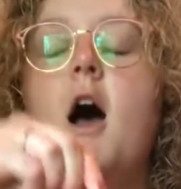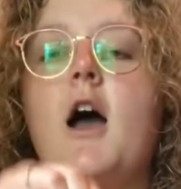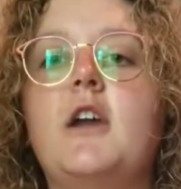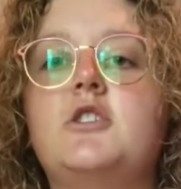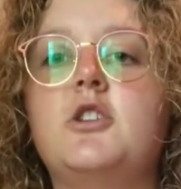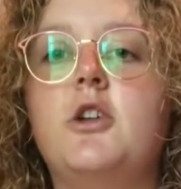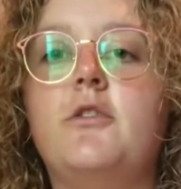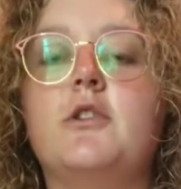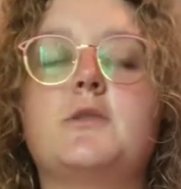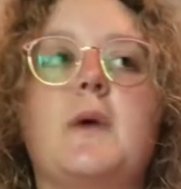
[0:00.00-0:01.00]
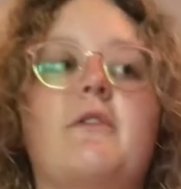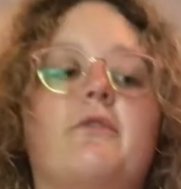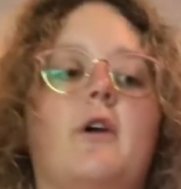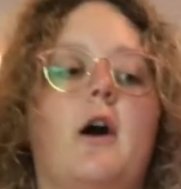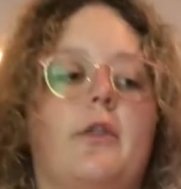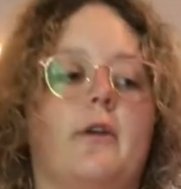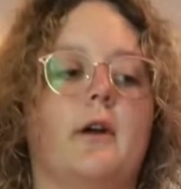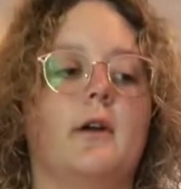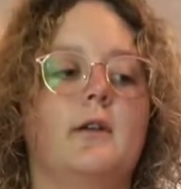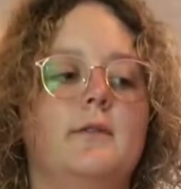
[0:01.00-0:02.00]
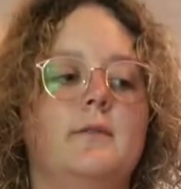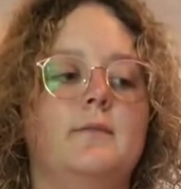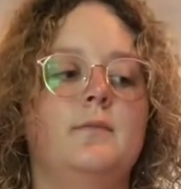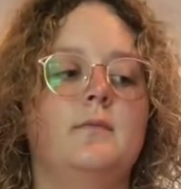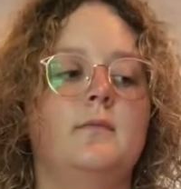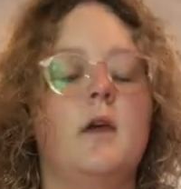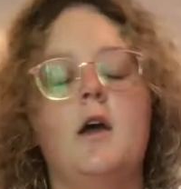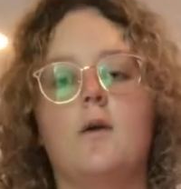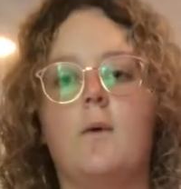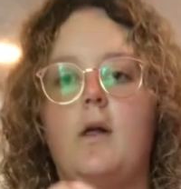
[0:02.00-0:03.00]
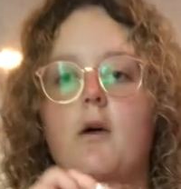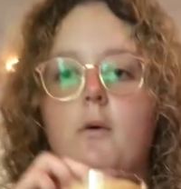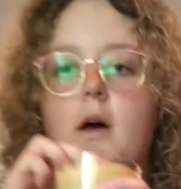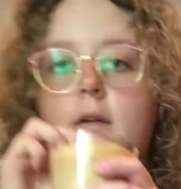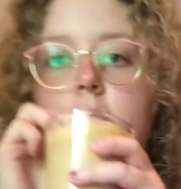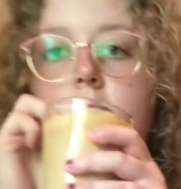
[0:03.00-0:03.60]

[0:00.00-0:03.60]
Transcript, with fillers: I should have used my frother. Well, oh well.